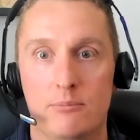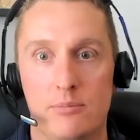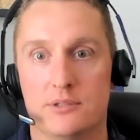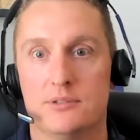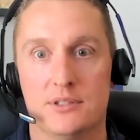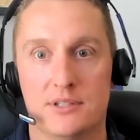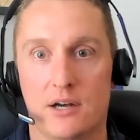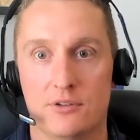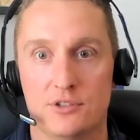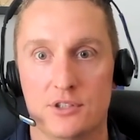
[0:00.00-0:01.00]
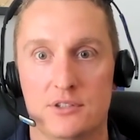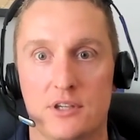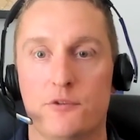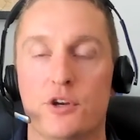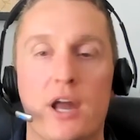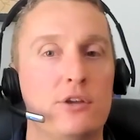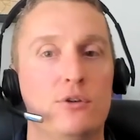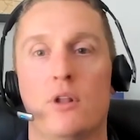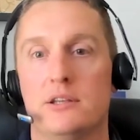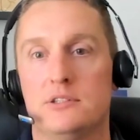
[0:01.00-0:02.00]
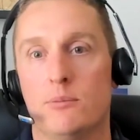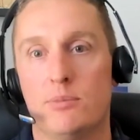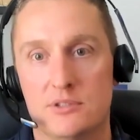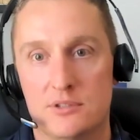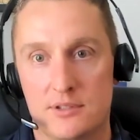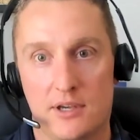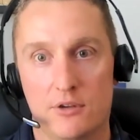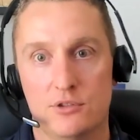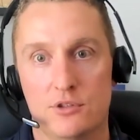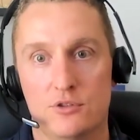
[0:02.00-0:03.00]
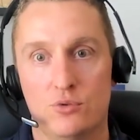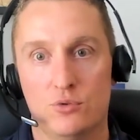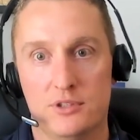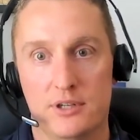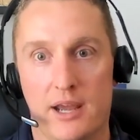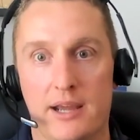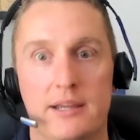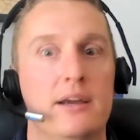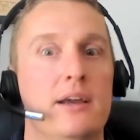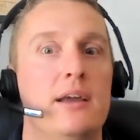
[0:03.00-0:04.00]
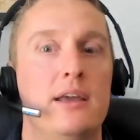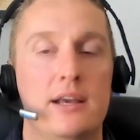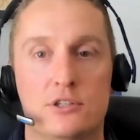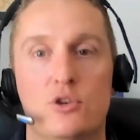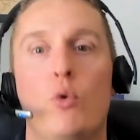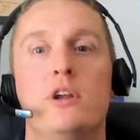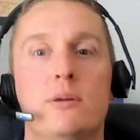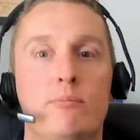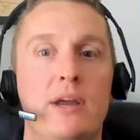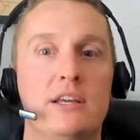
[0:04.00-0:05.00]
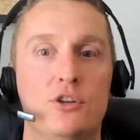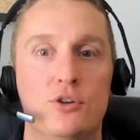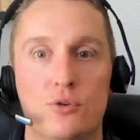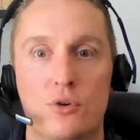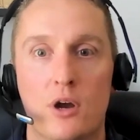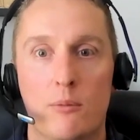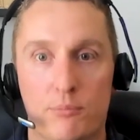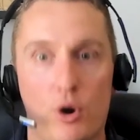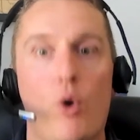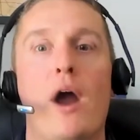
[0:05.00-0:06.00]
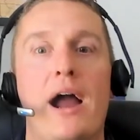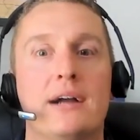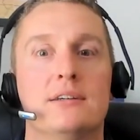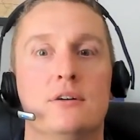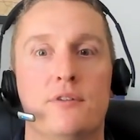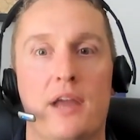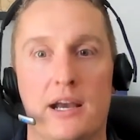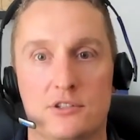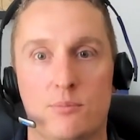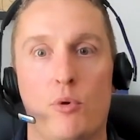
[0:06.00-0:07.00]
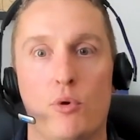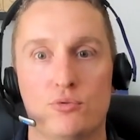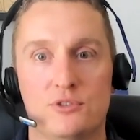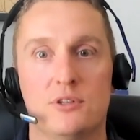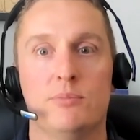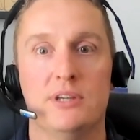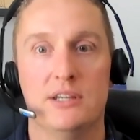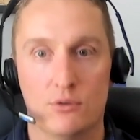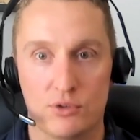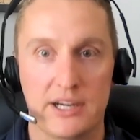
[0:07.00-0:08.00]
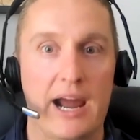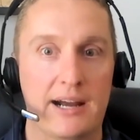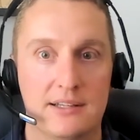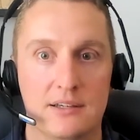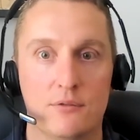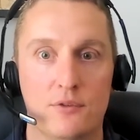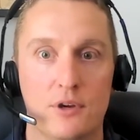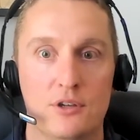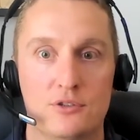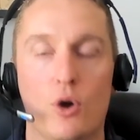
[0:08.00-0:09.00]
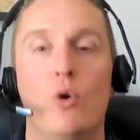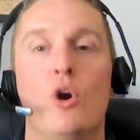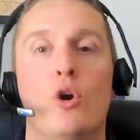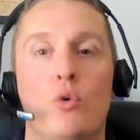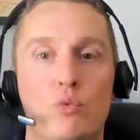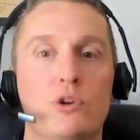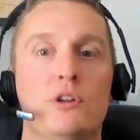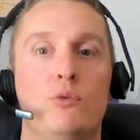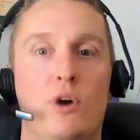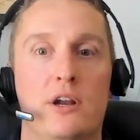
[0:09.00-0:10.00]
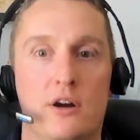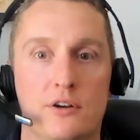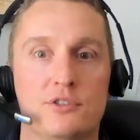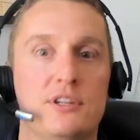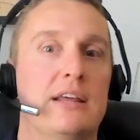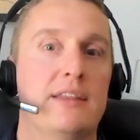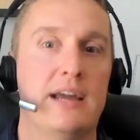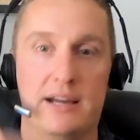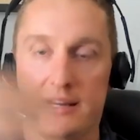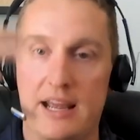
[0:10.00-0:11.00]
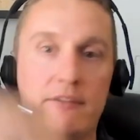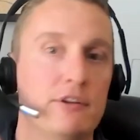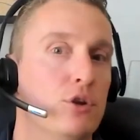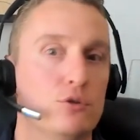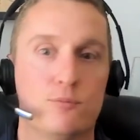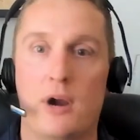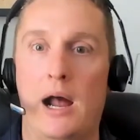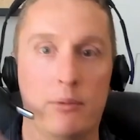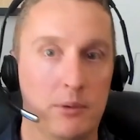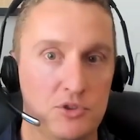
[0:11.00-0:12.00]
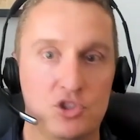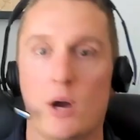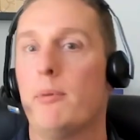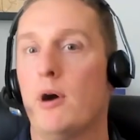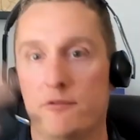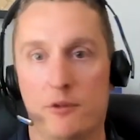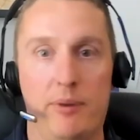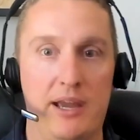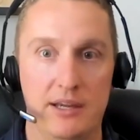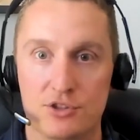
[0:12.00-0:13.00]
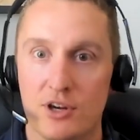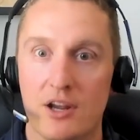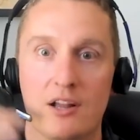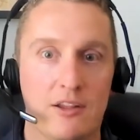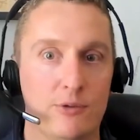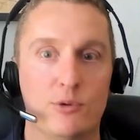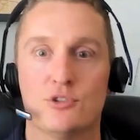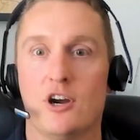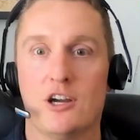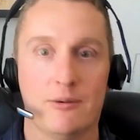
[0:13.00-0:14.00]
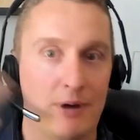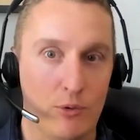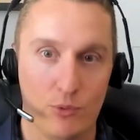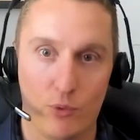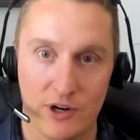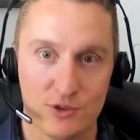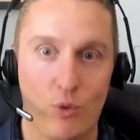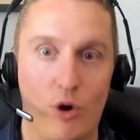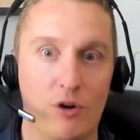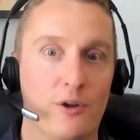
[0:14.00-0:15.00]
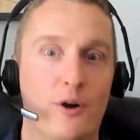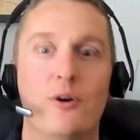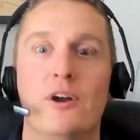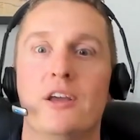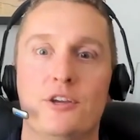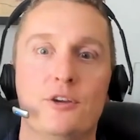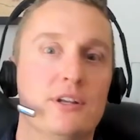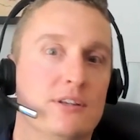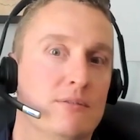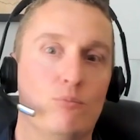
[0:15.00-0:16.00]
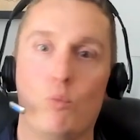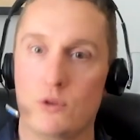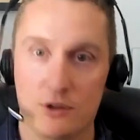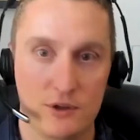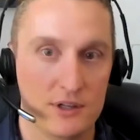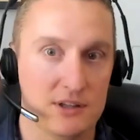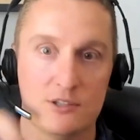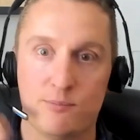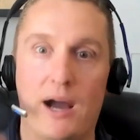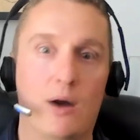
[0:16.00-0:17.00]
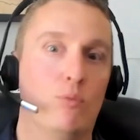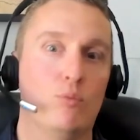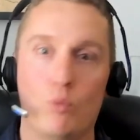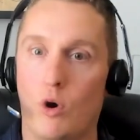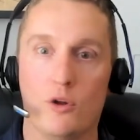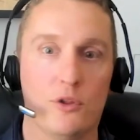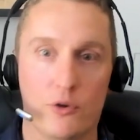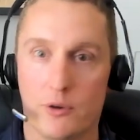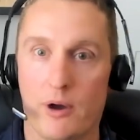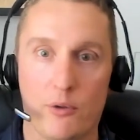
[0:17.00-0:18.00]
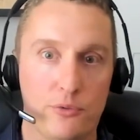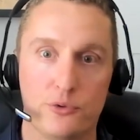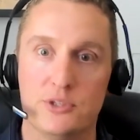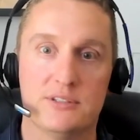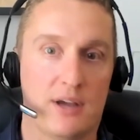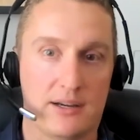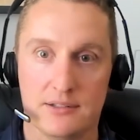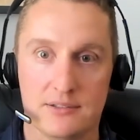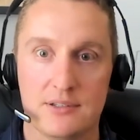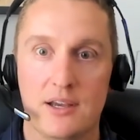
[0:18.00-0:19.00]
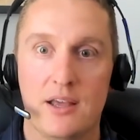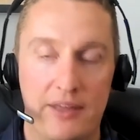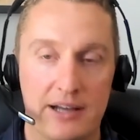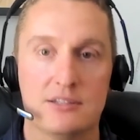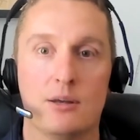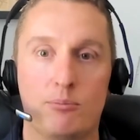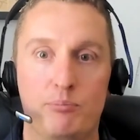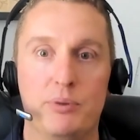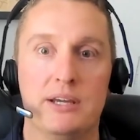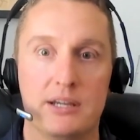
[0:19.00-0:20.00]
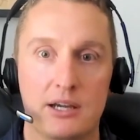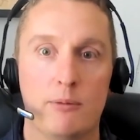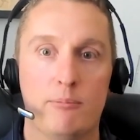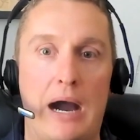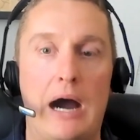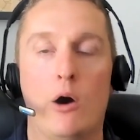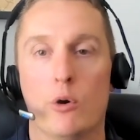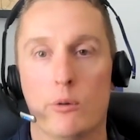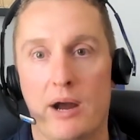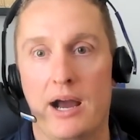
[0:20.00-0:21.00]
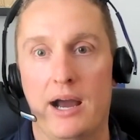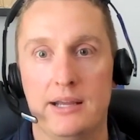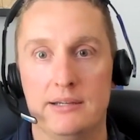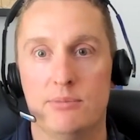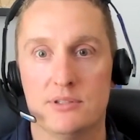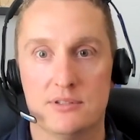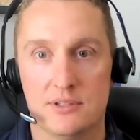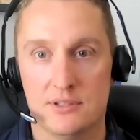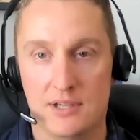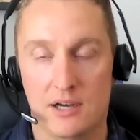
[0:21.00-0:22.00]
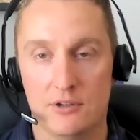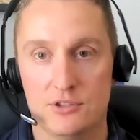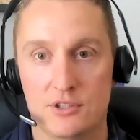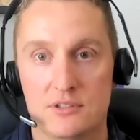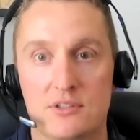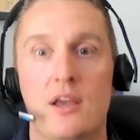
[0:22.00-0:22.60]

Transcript: business intelligence. If you're not utilizing a business intelligence tool today, it's going to make you proactive as opposed to being reactive. So really want to understand that and having those problems jump off the page like we were talking about with Where's Waldo, you get to spot Waldo in about 3 seconds. That's the big power behind business intelligence.